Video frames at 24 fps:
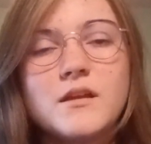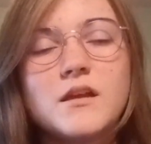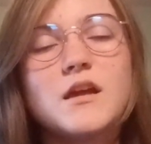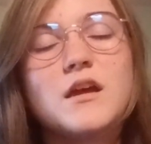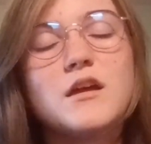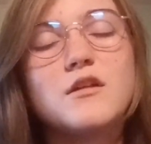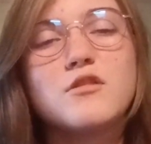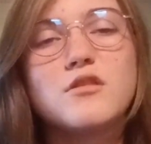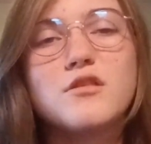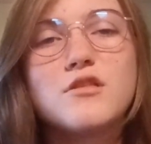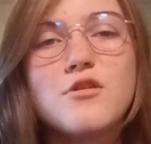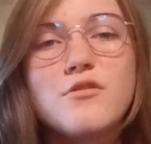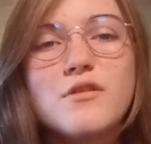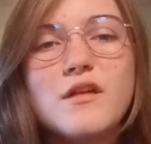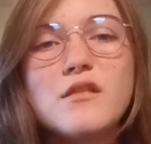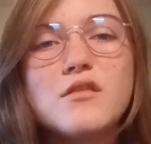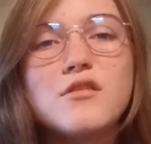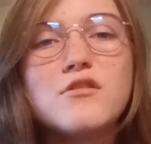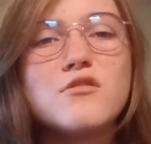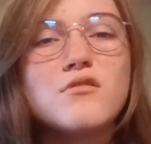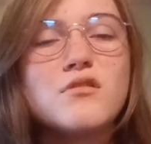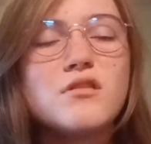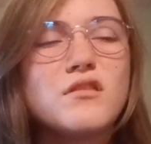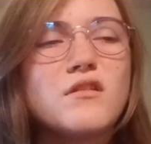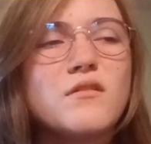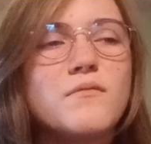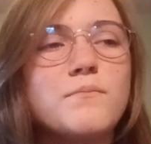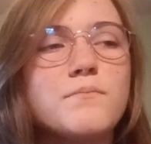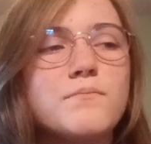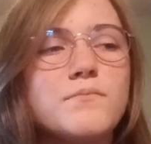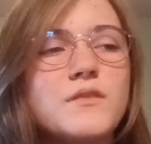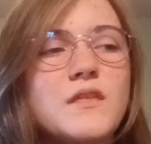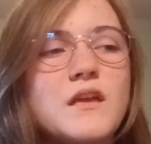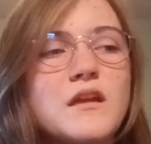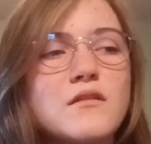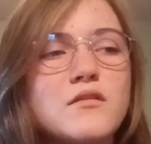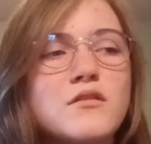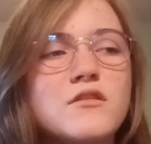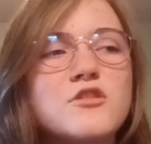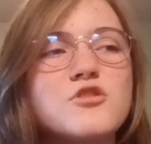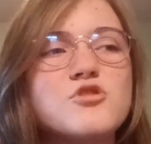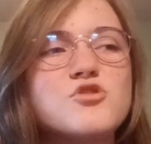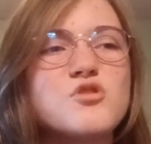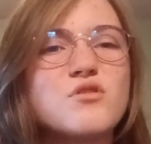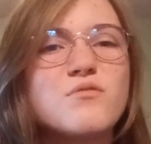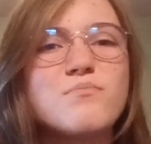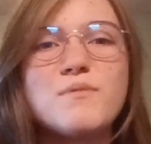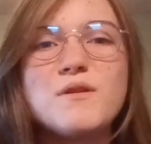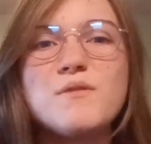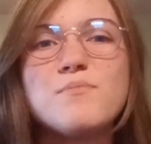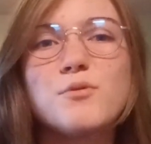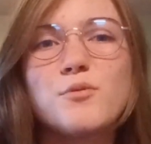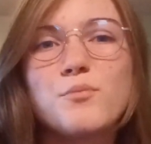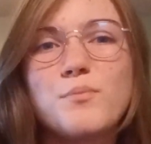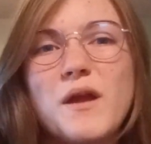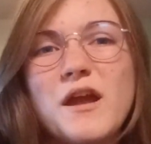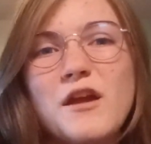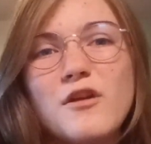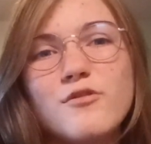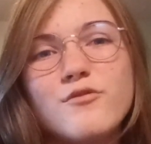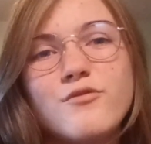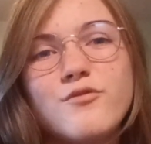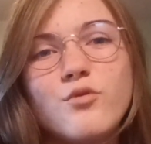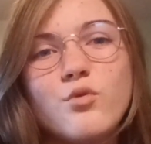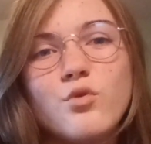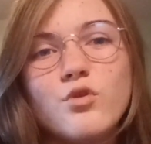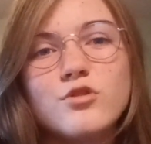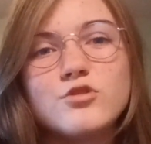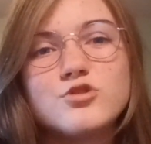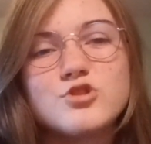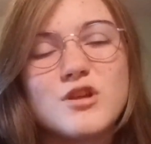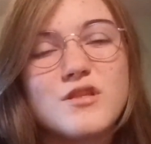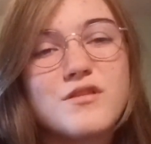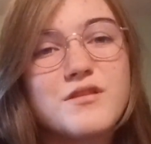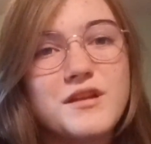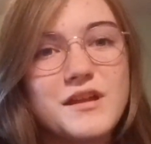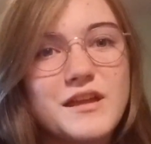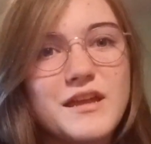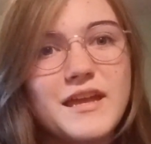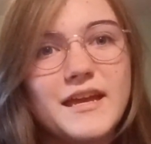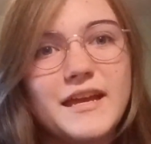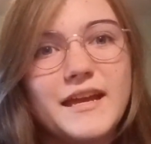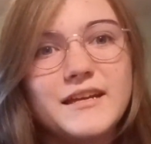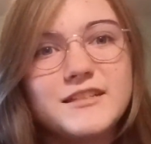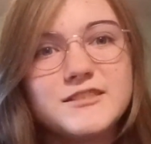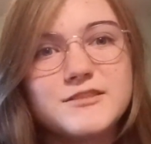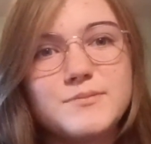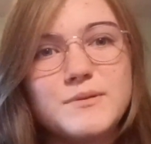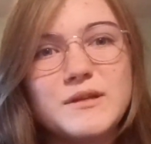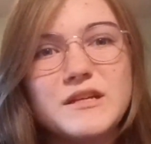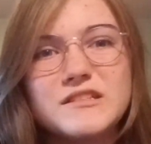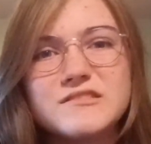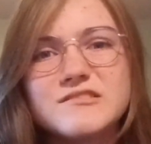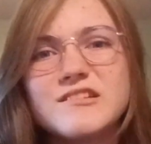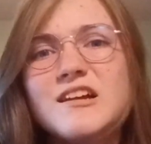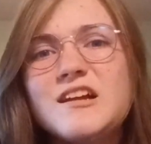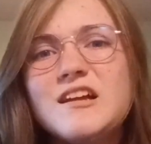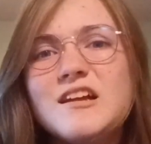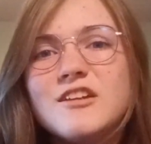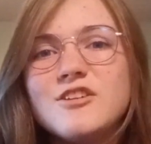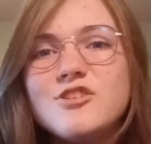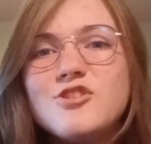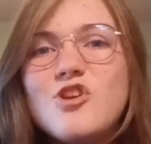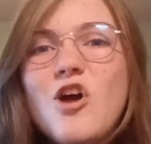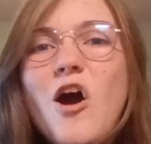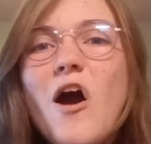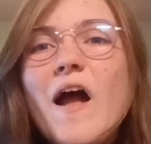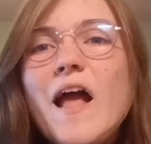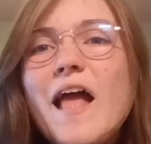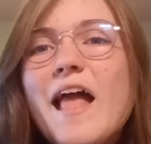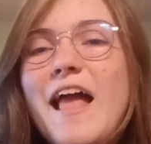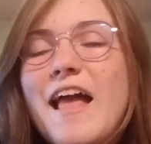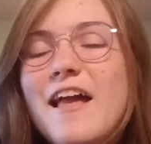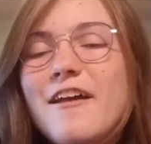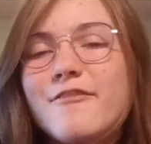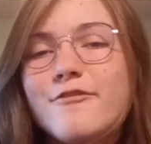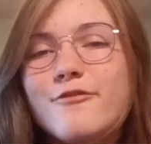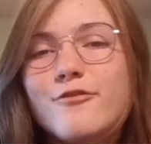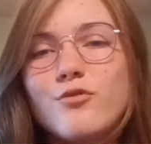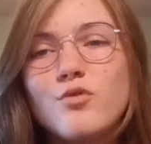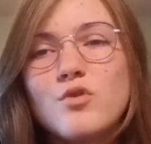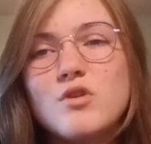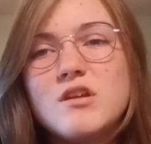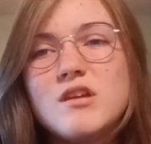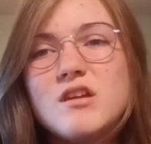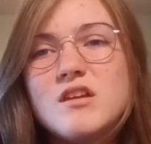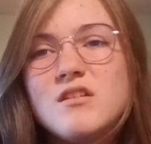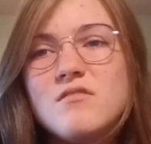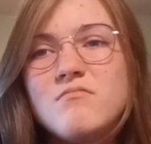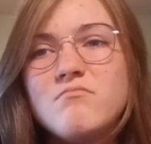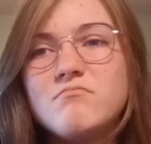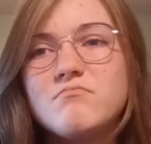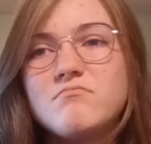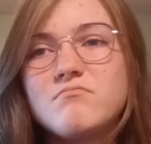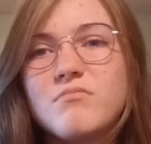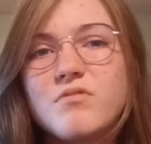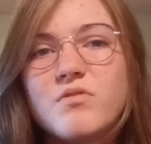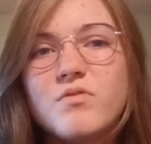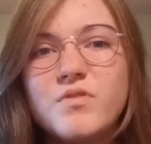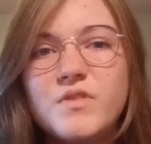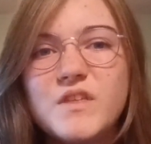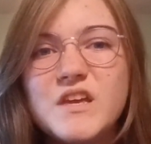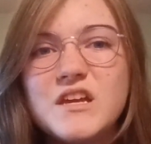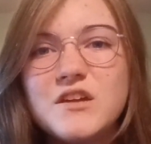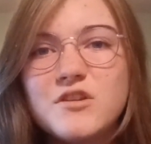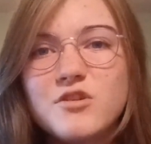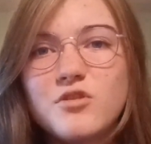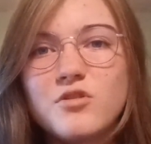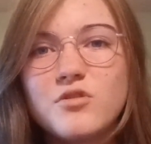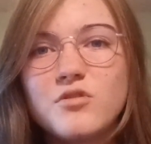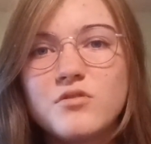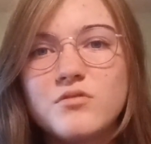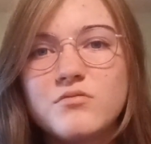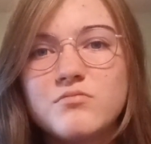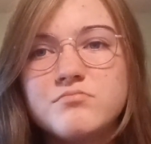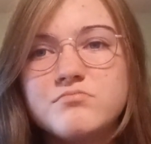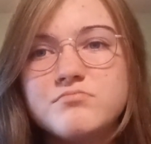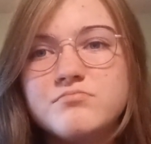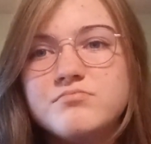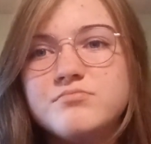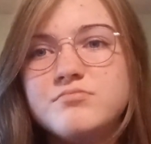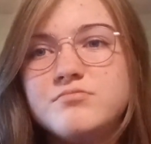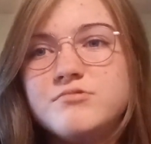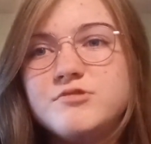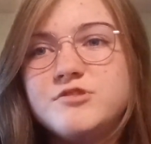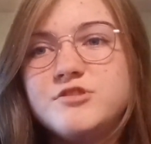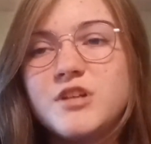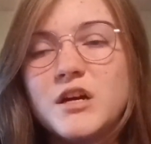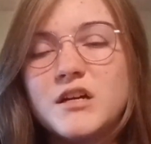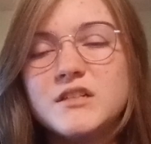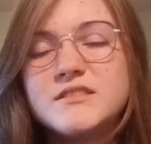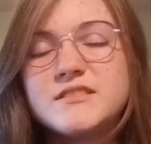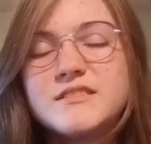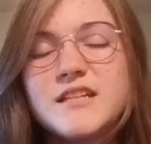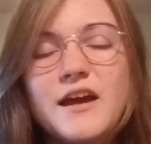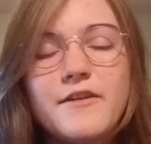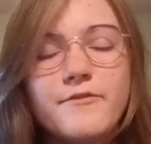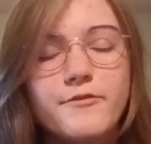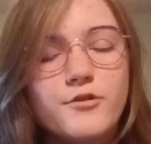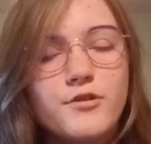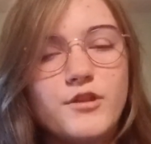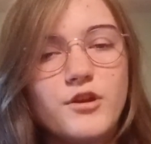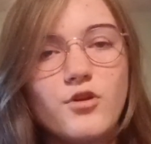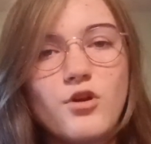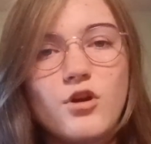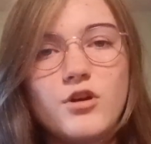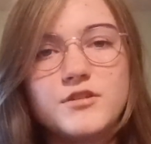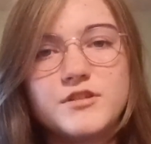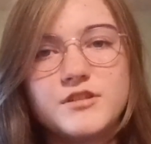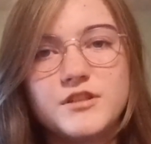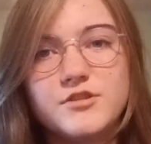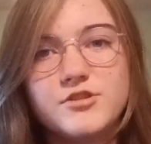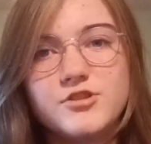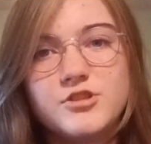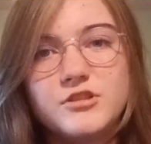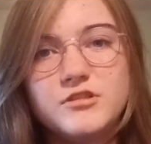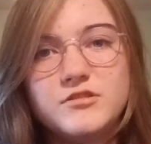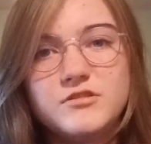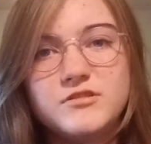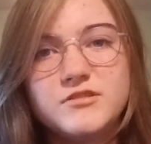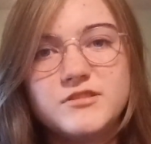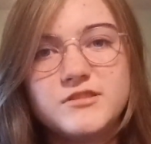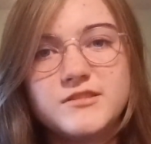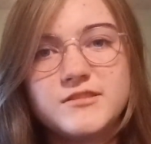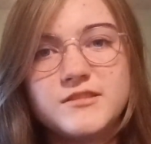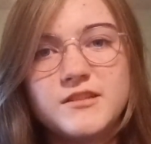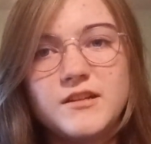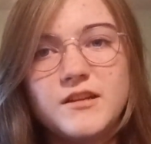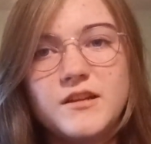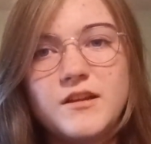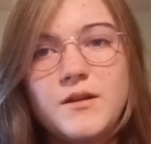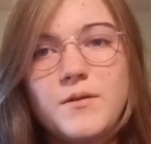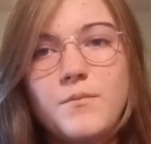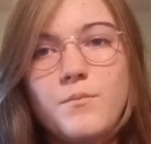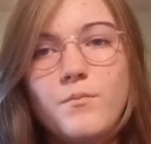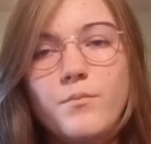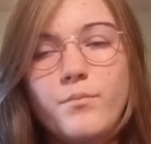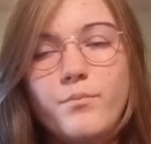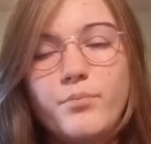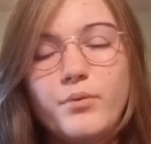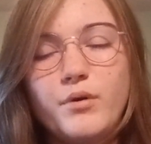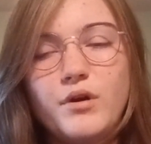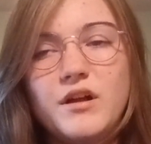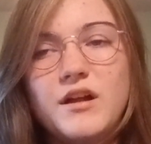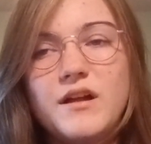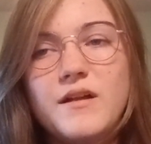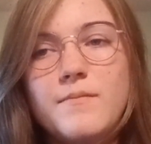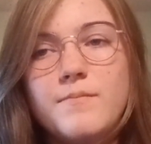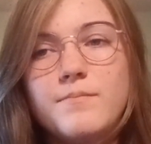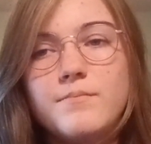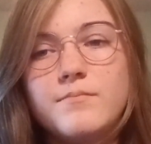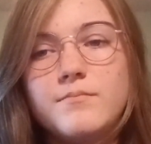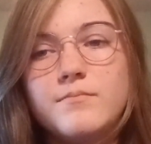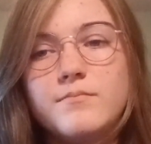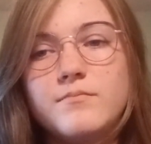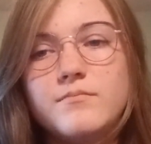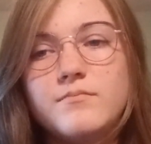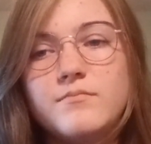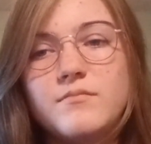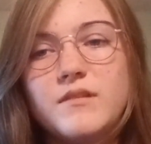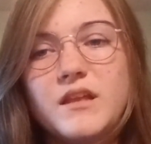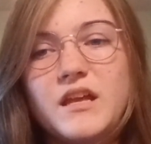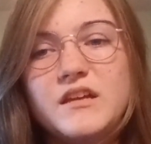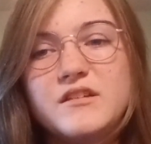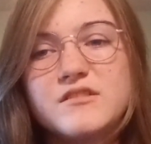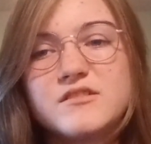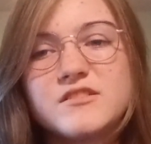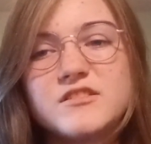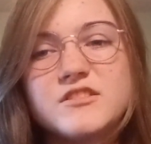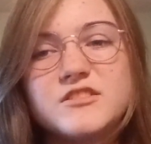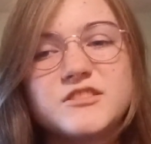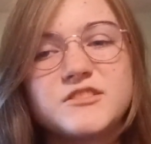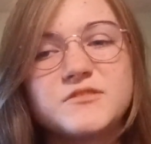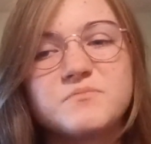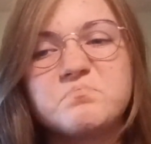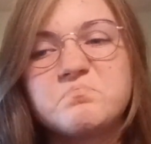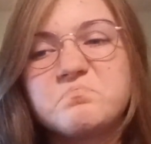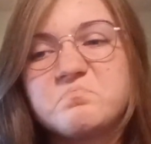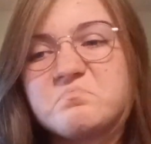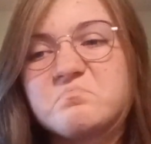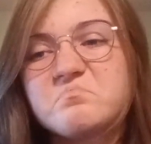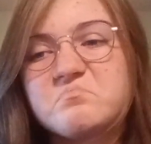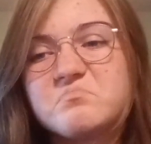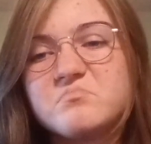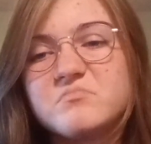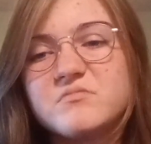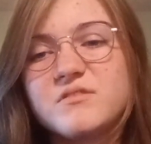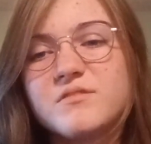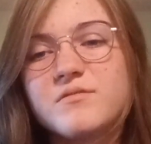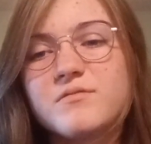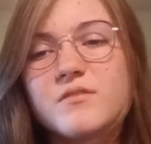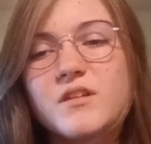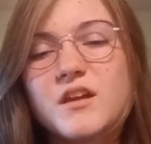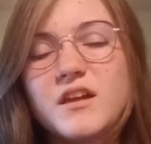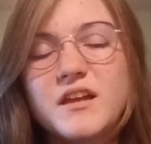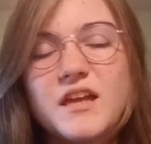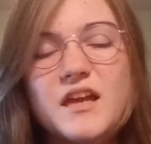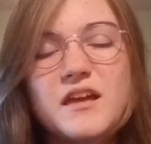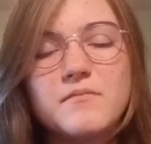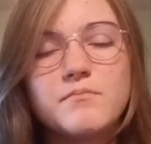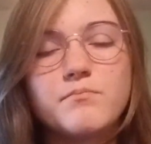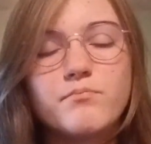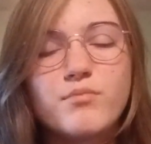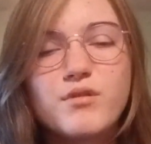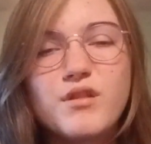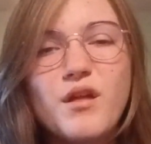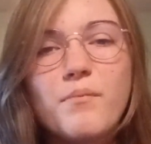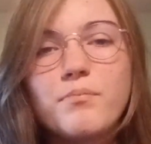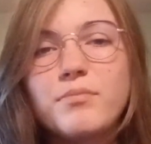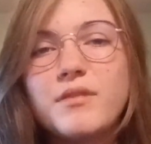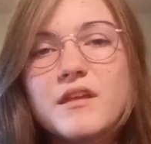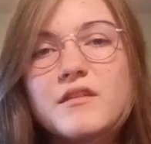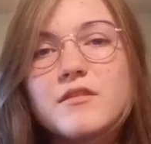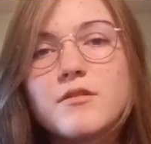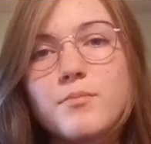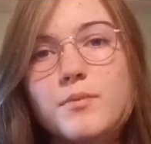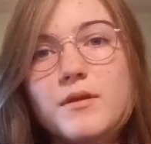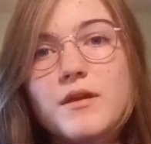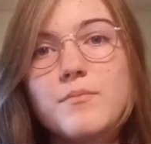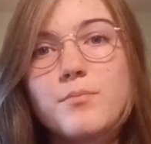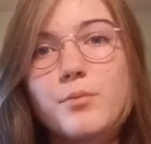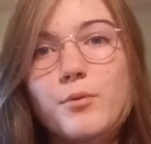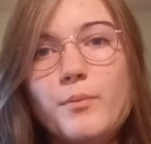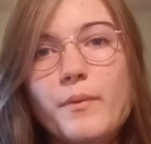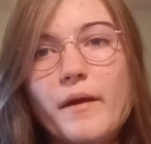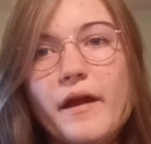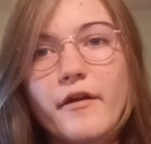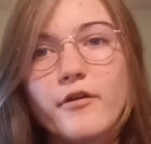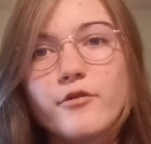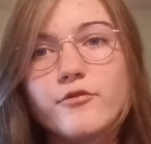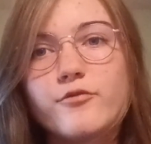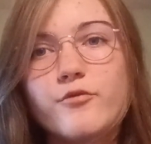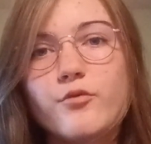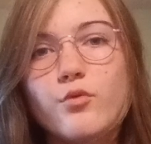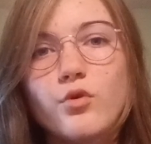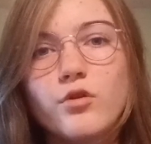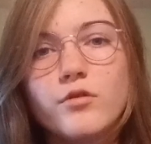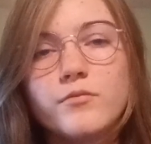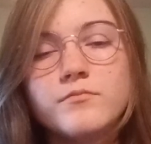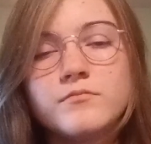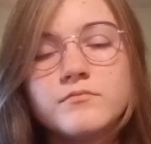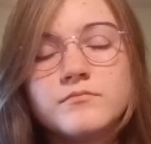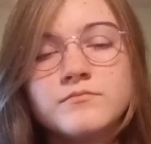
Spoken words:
And so that's just some things to just be prepared for, just in case, because not every theater does that for their auditions, but it's just, again, something to be prepared for.